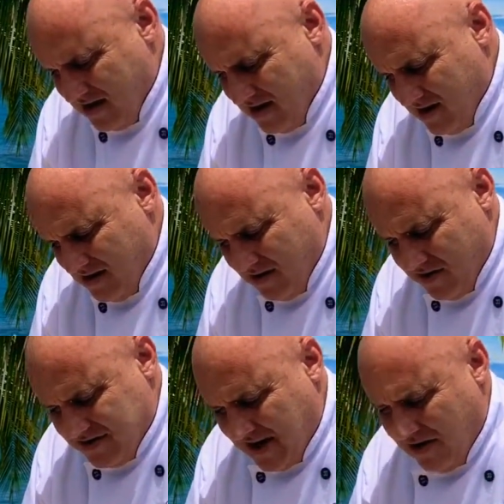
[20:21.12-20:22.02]
You
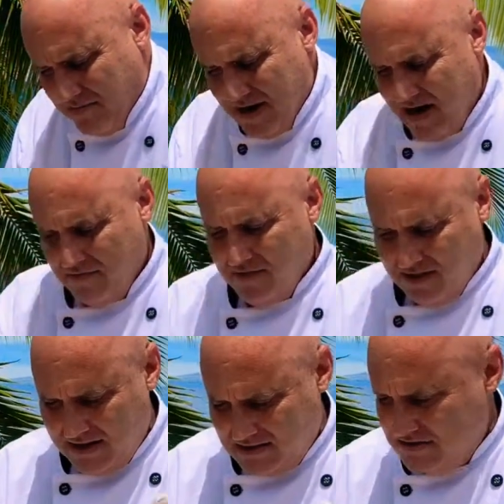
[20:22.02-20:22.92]
notice how I'm not
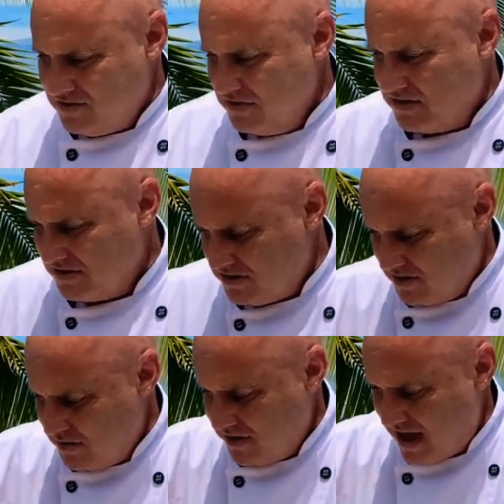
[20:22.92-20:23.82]
really too
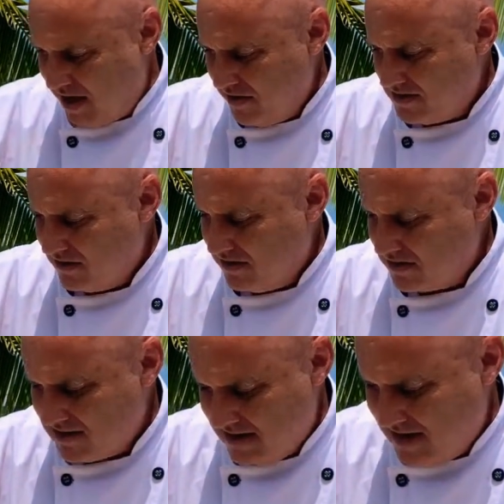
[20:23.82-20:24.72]
concerned with how it
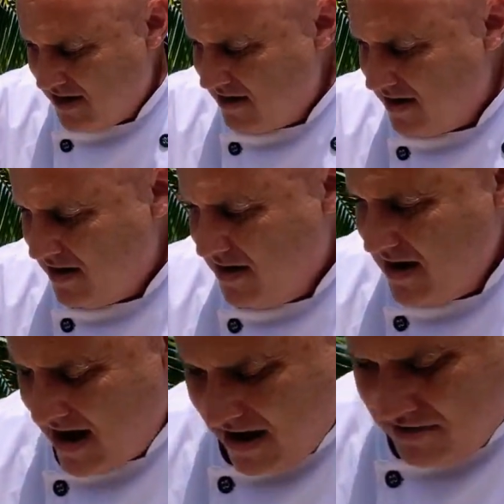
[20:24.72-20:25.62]
looks in there, how